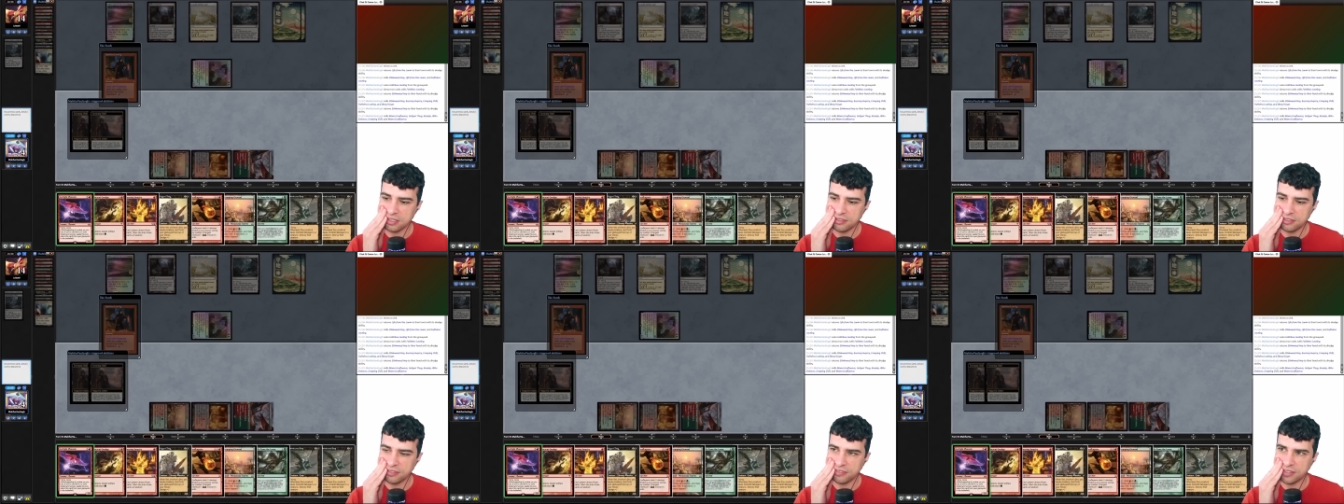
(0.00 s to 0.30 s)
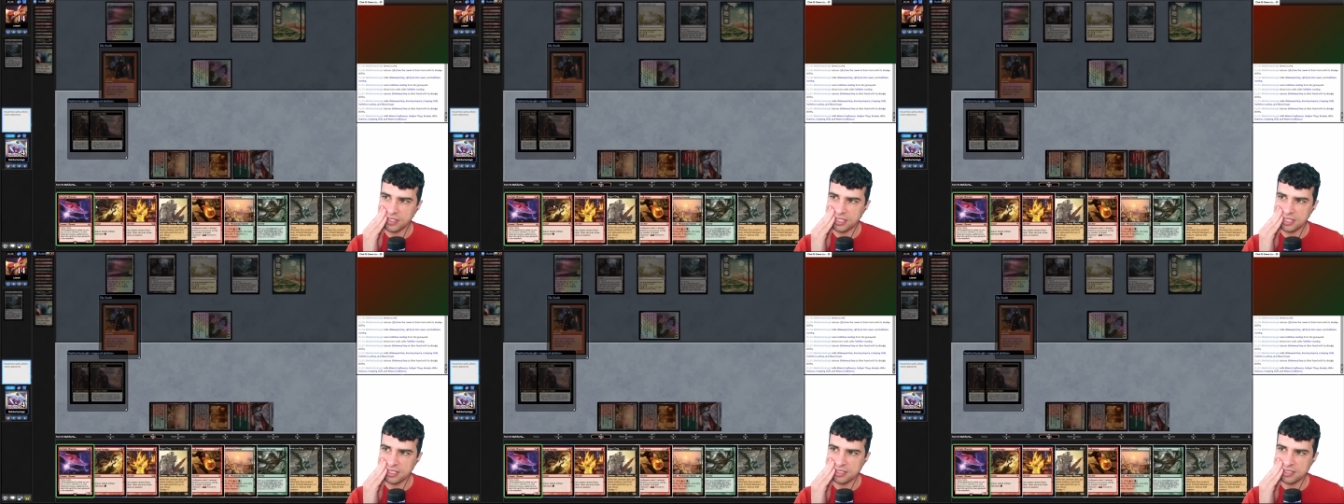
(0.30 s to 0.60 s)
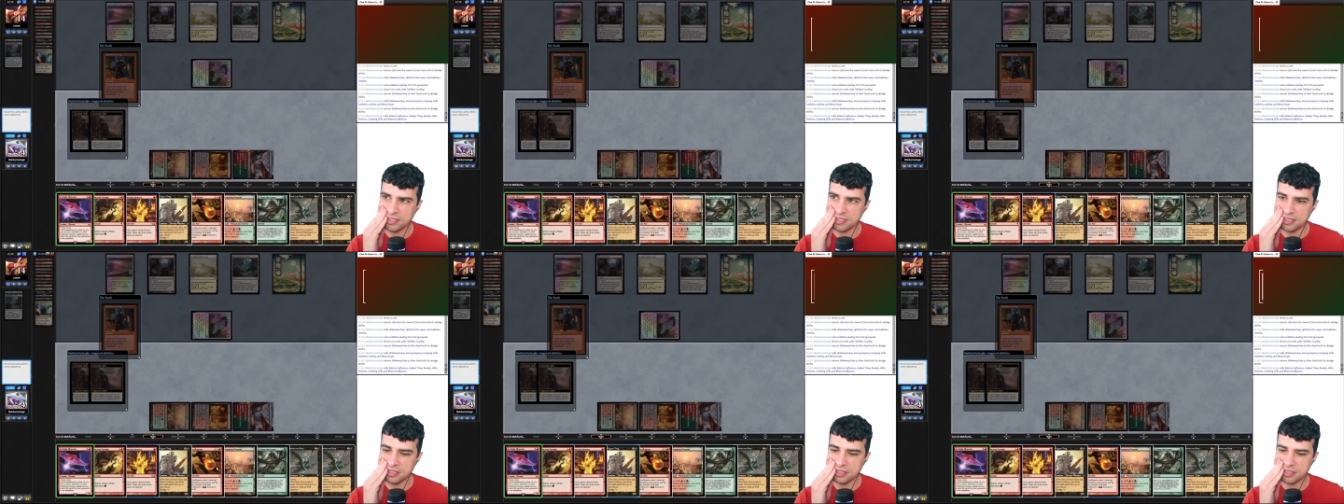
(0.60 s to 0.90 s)

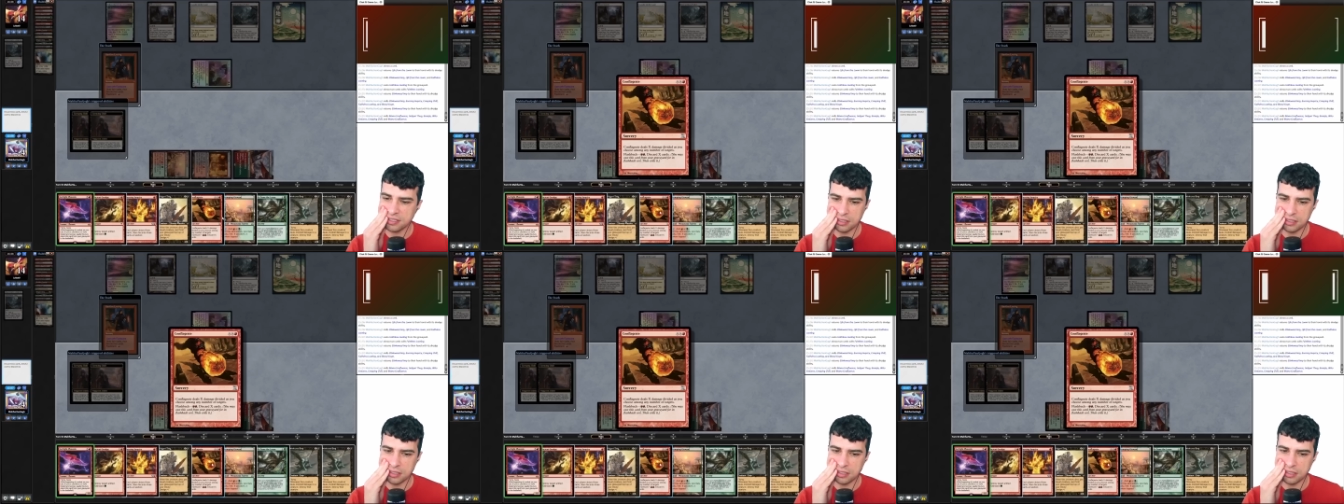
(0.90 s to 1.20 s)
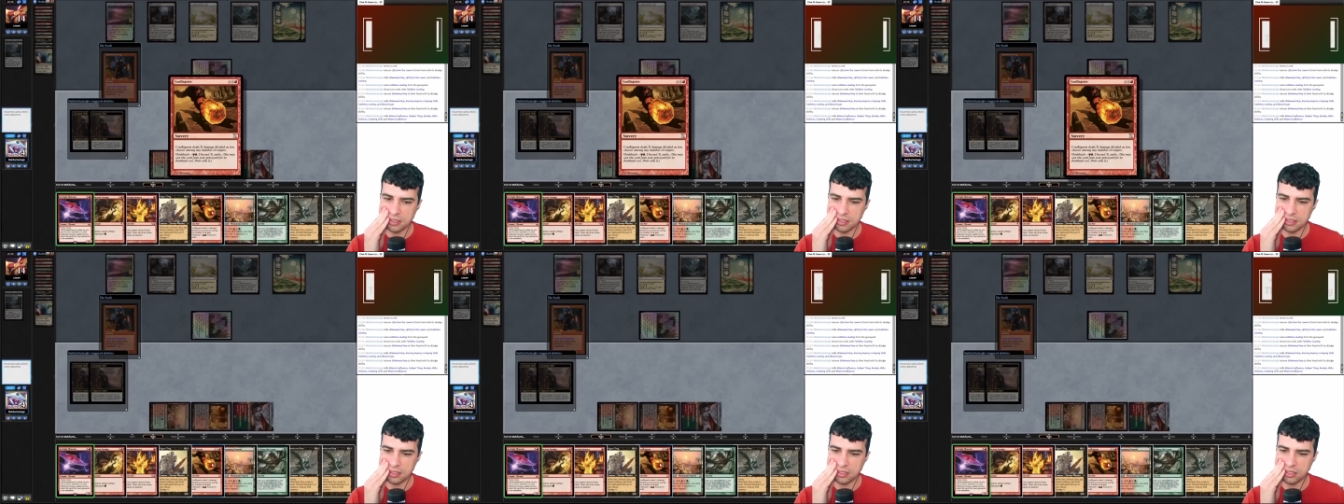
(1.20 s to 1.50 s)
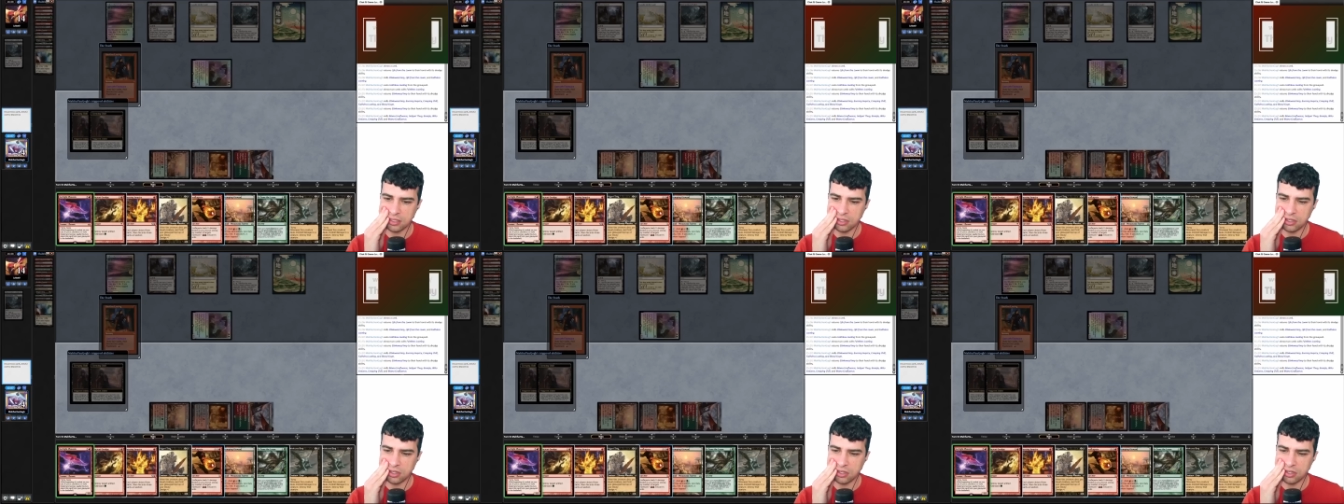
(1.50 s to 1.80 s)
Phoenix
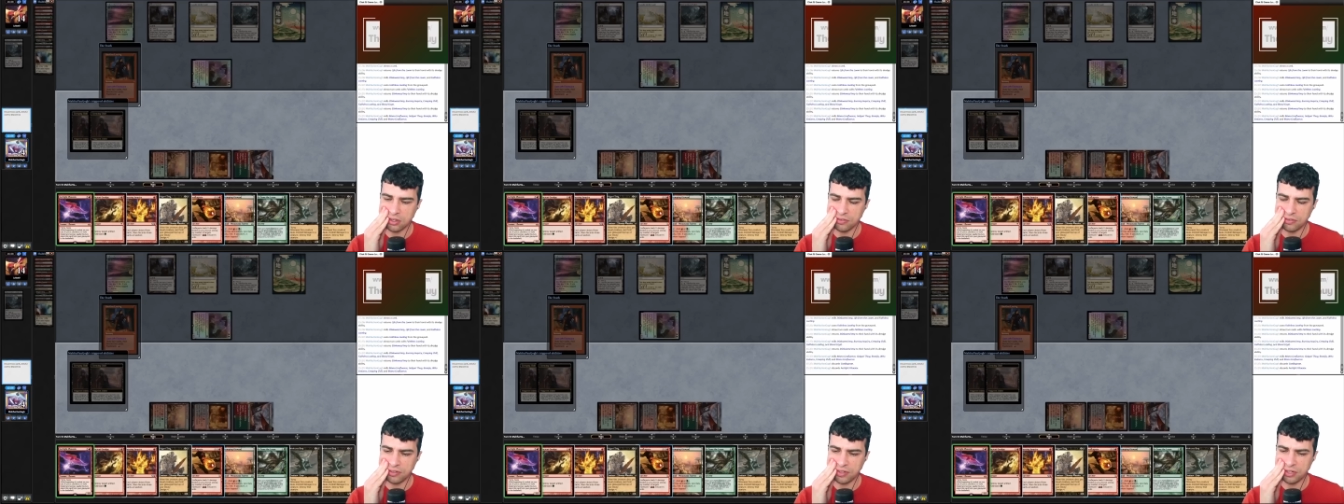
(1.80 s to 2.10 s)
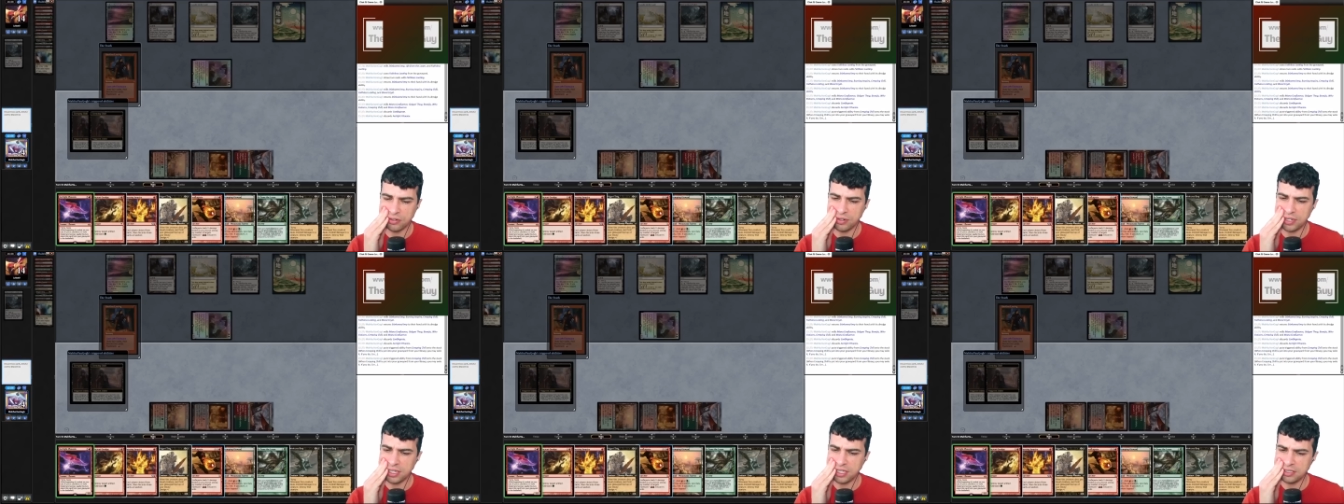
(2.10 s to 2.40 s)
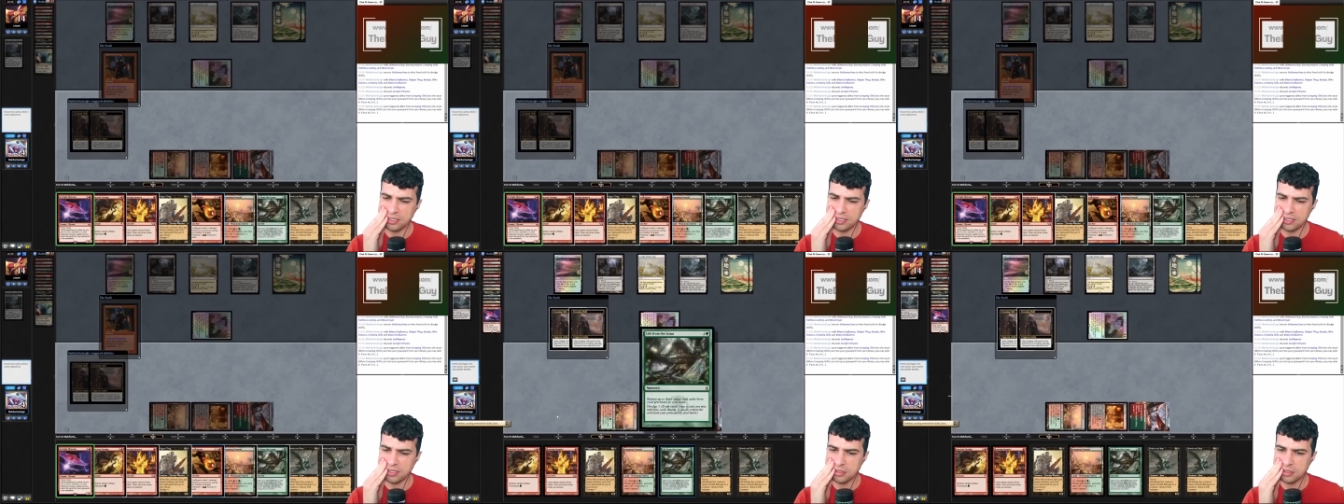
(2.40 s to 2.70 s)
and
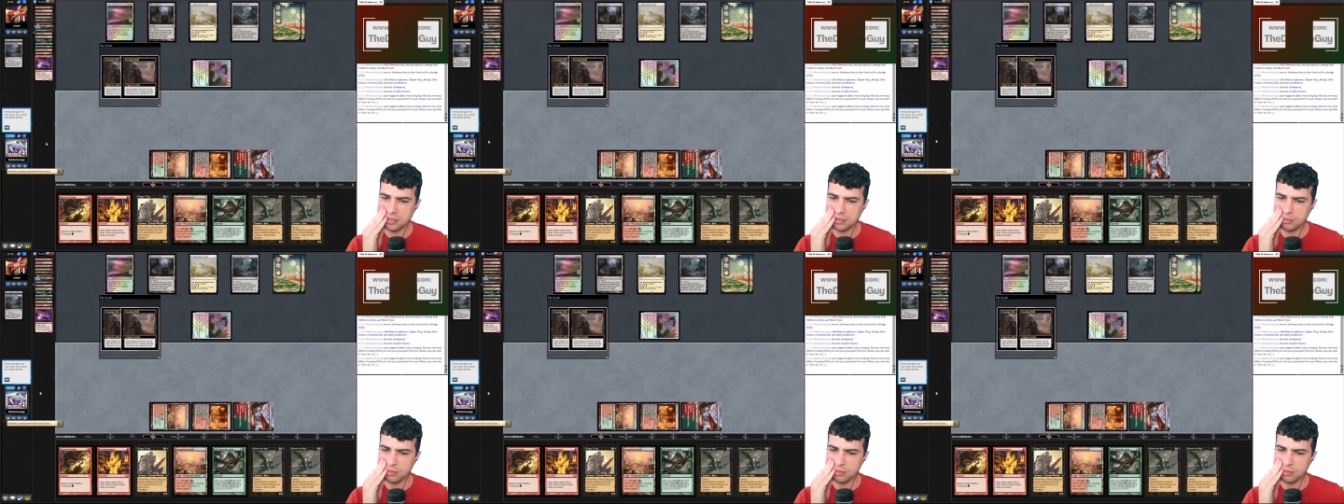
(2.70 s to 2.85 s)
Conflagrate.